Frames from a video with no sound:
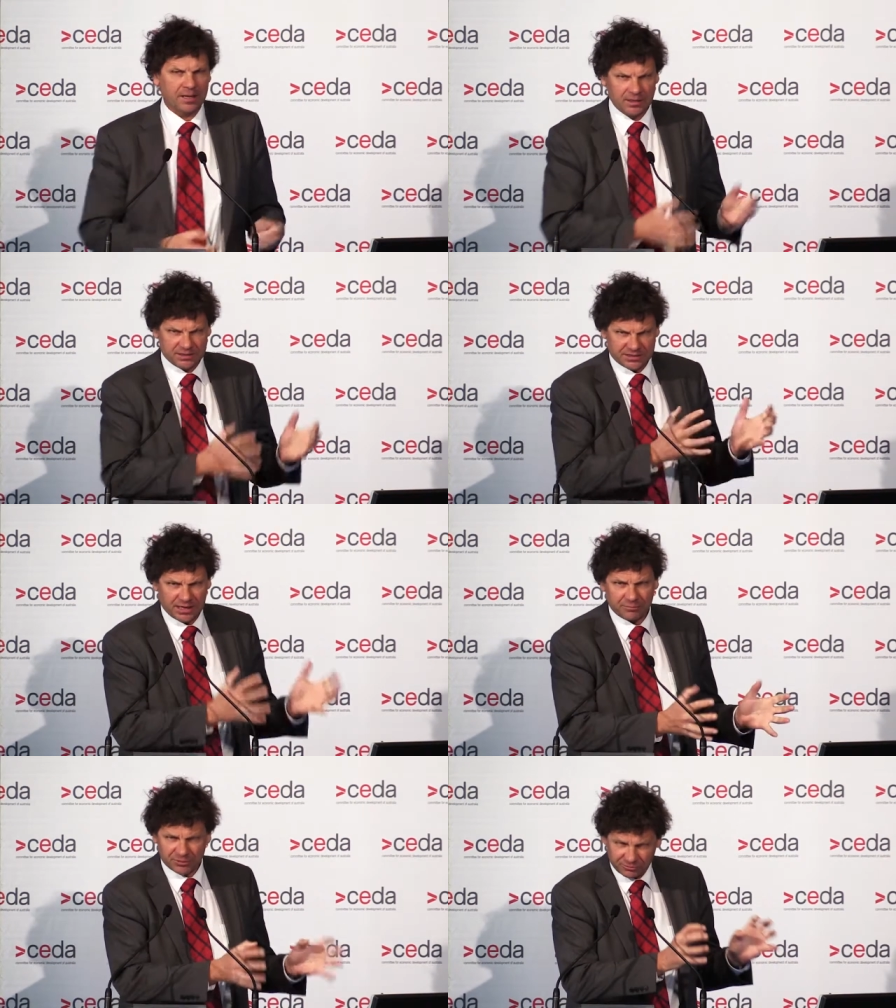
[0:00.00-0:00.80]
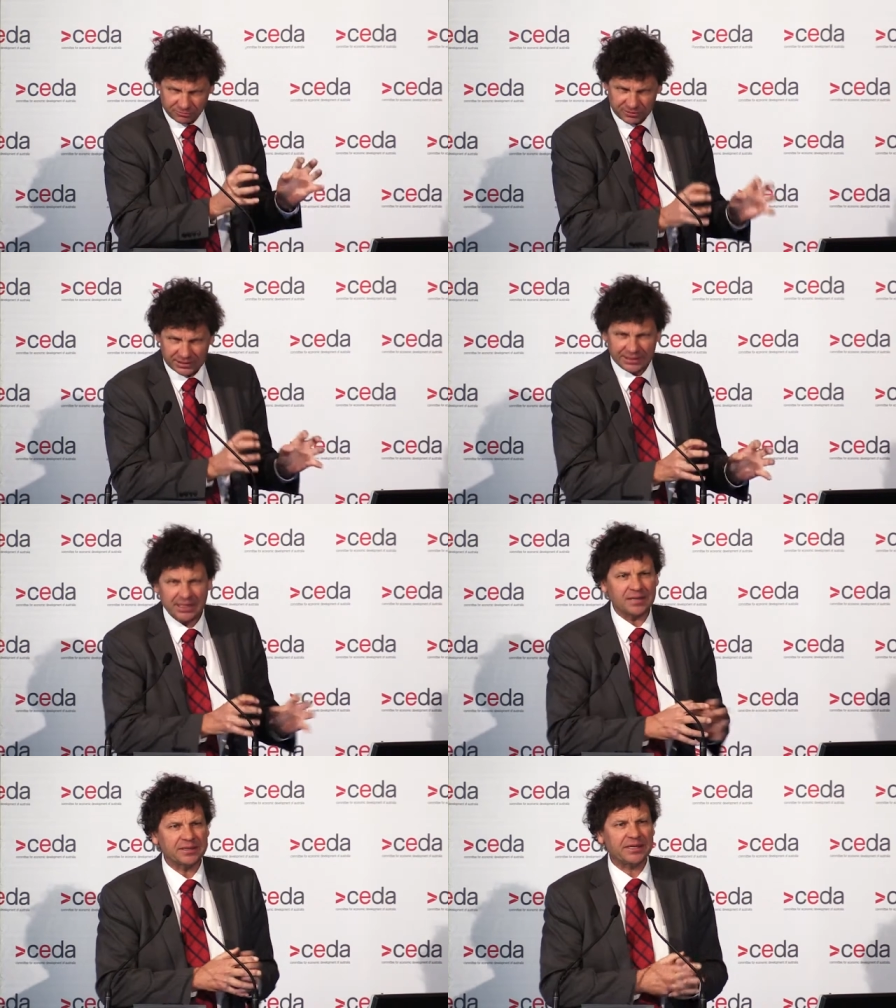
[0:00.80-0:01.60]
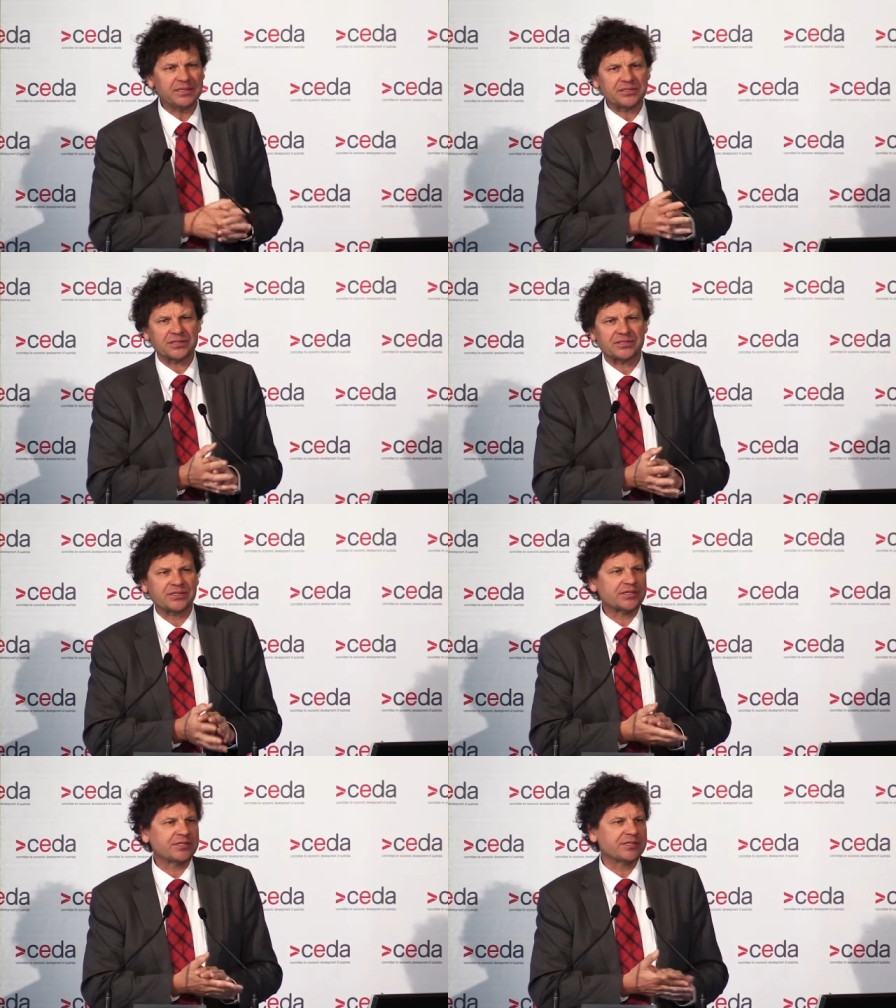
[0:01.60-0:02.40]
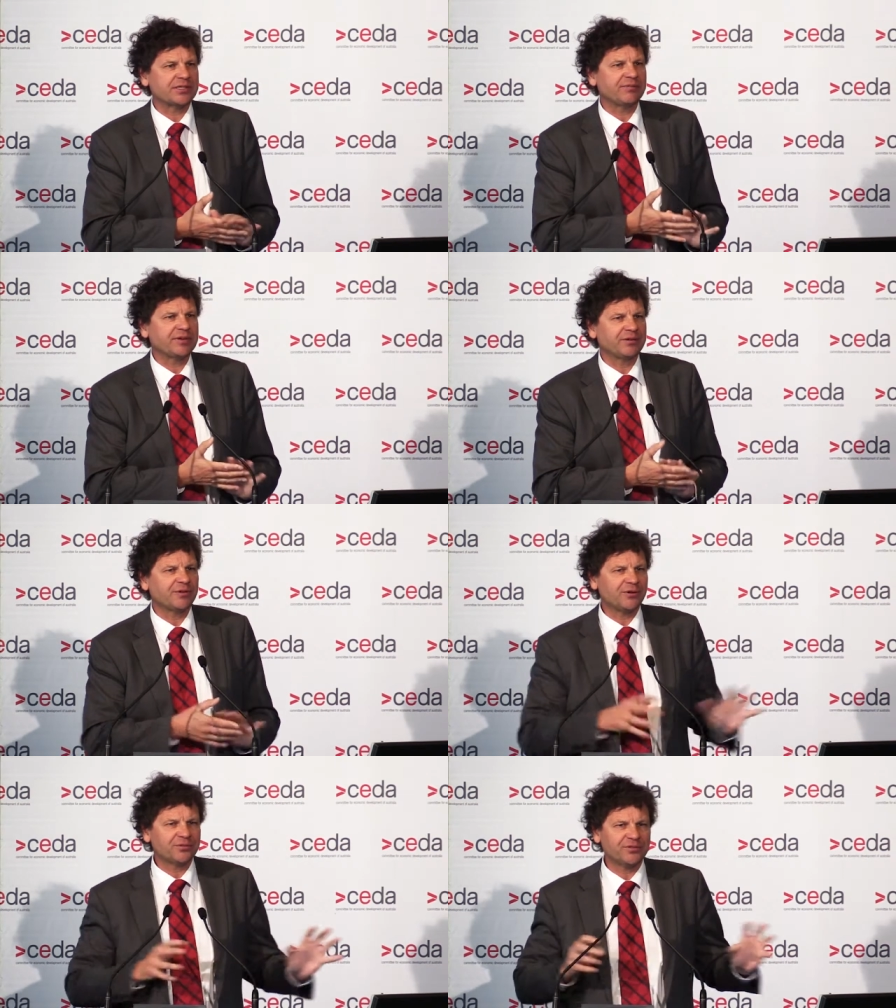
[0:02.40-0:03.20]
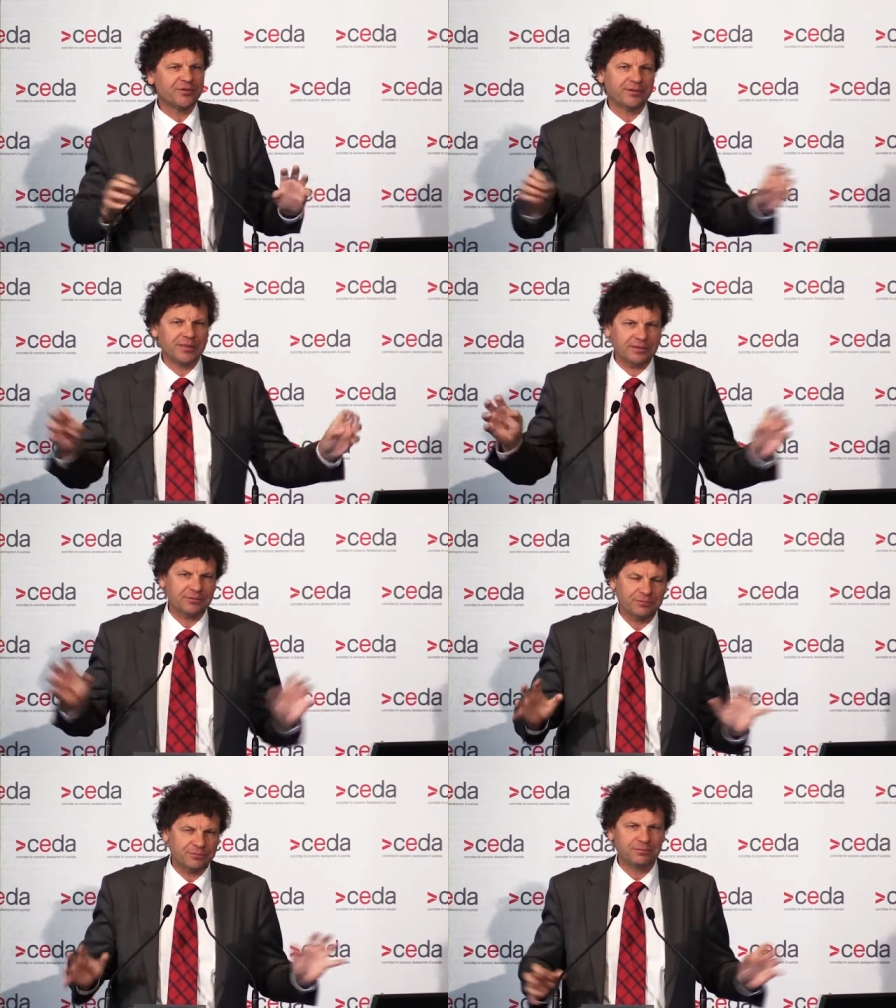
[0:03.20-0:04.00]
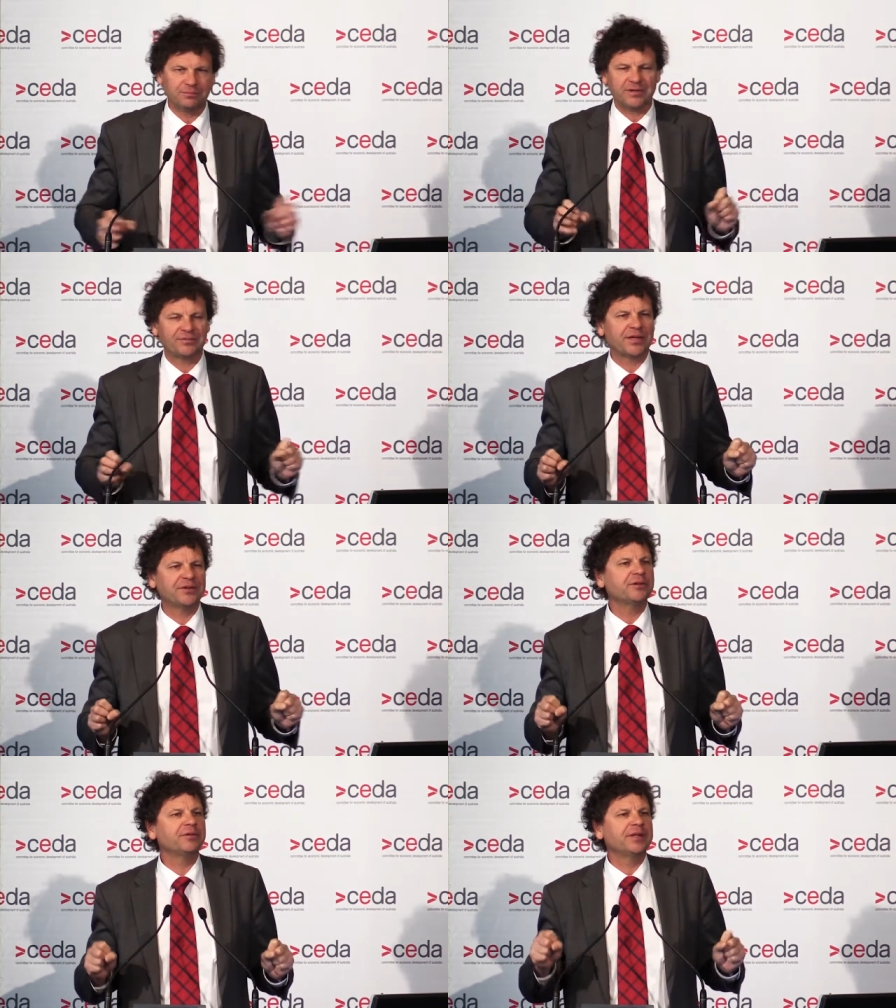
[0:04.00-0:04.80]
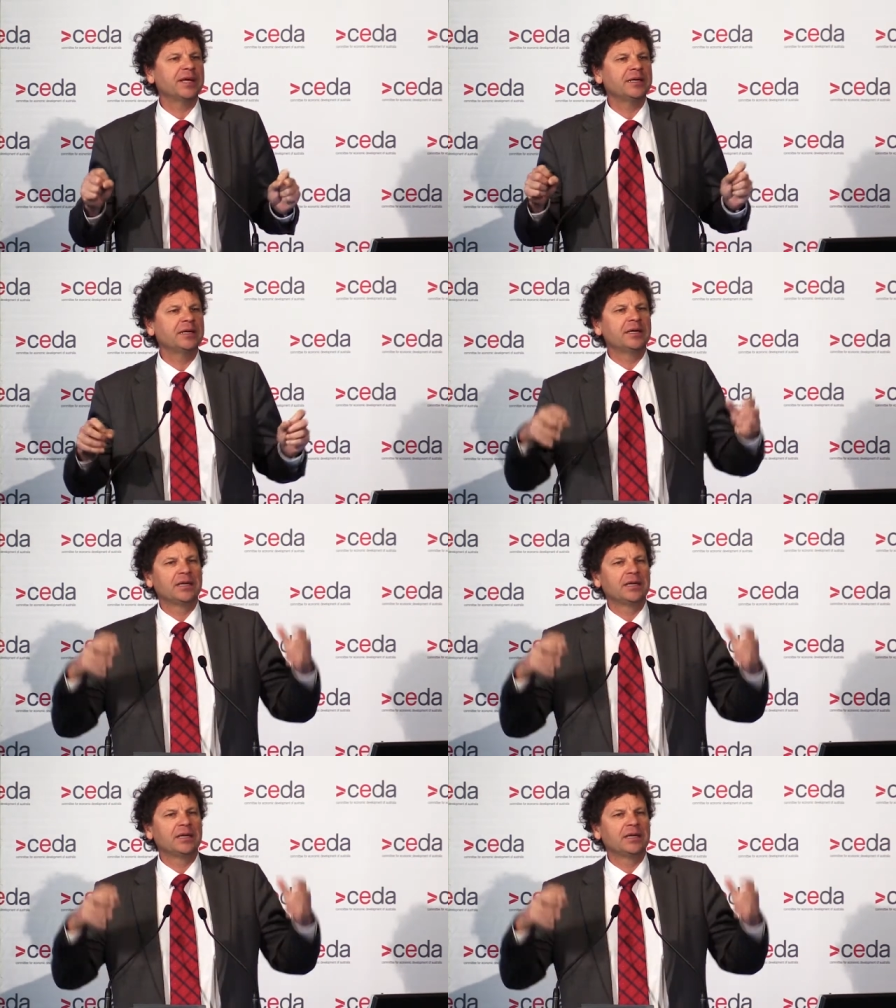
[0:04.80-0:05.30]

It'd start with the really young kids, just 6- and 7-year-olds doing whatever they do, and then